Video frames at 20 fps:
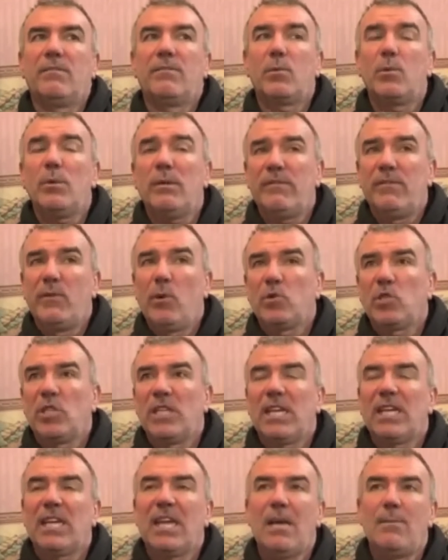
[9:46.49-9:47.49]
quite
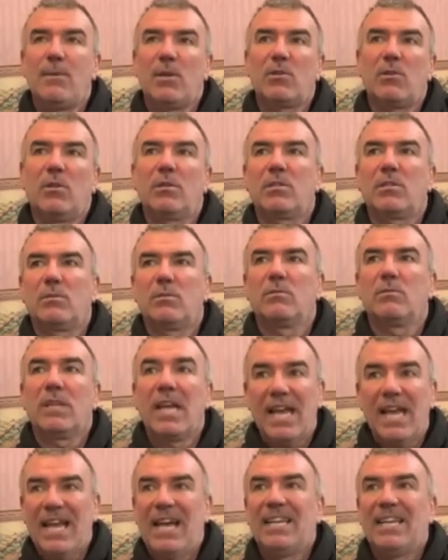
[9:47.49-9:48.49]
fortunately I came across
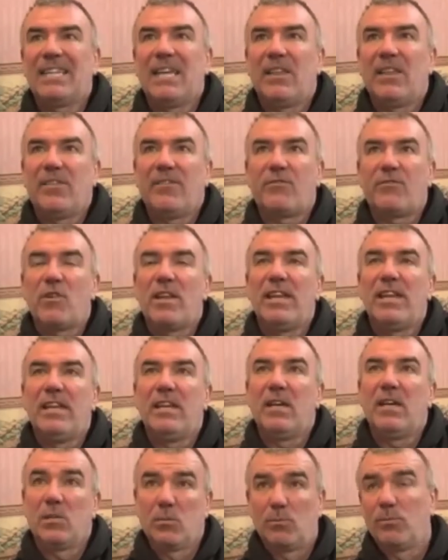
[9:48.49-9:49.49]
Get Out of Debt Free
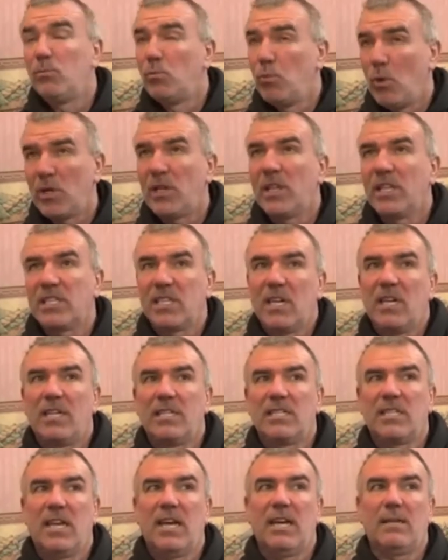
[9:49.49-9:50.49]
as one of the
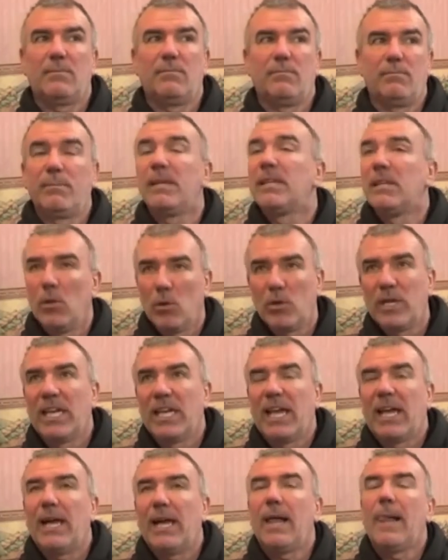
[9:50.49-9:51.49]
sites that I'd been
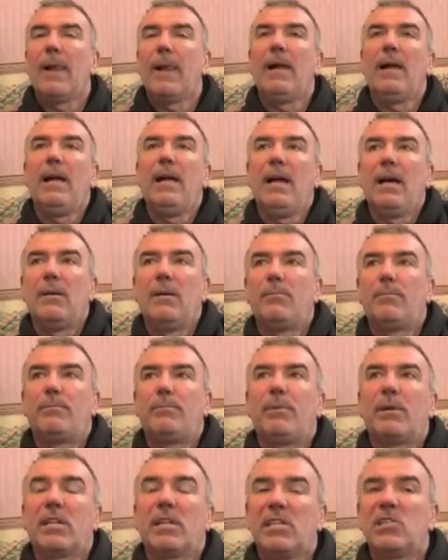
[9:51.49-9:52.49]
looking at,
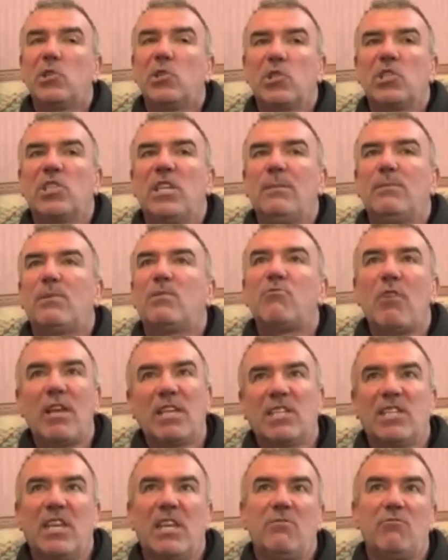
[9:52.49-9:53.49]
but it just seemed to
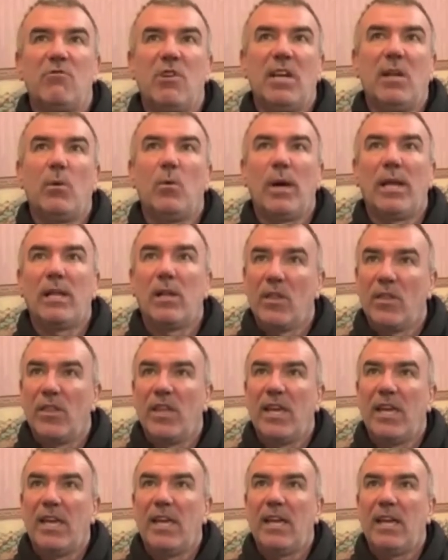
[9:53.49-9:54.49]
resonate really well on
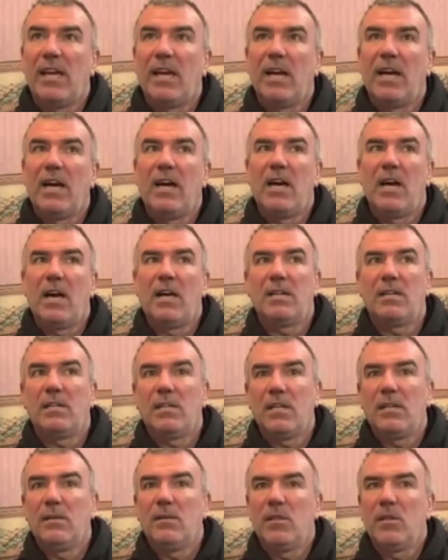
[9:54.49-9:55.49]
there,
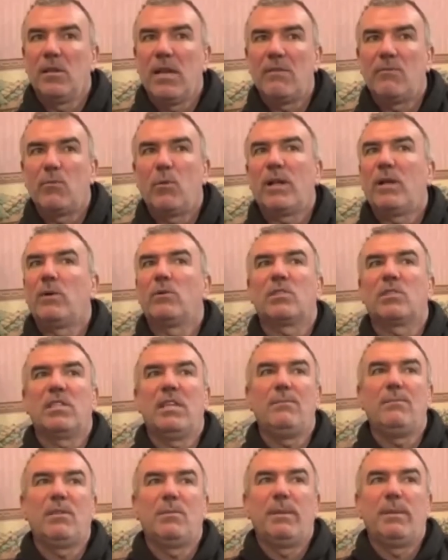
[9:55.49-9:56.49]
and everyone else
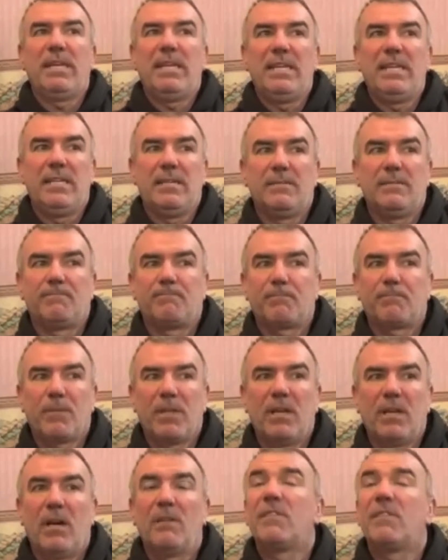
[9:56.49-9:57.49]
seemed to be
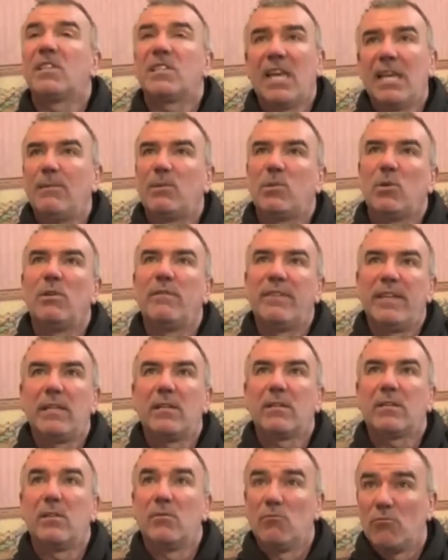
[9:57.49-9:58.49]
of the same sort of
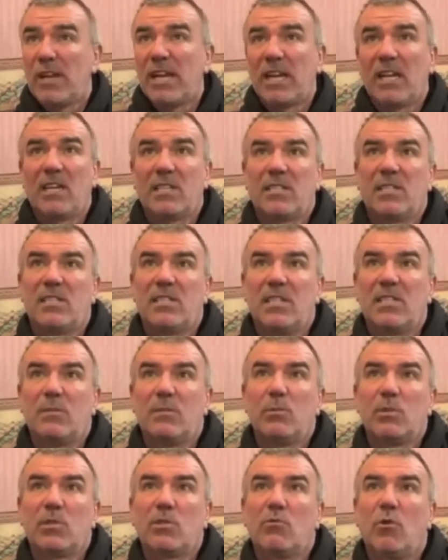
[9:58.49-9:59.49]
ilk, that realised the
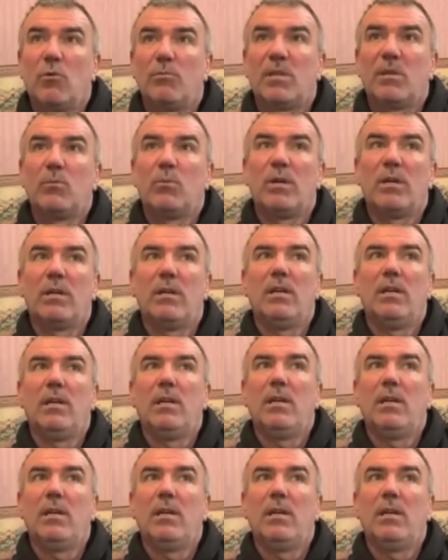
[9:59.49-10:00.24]
system was corrupt and were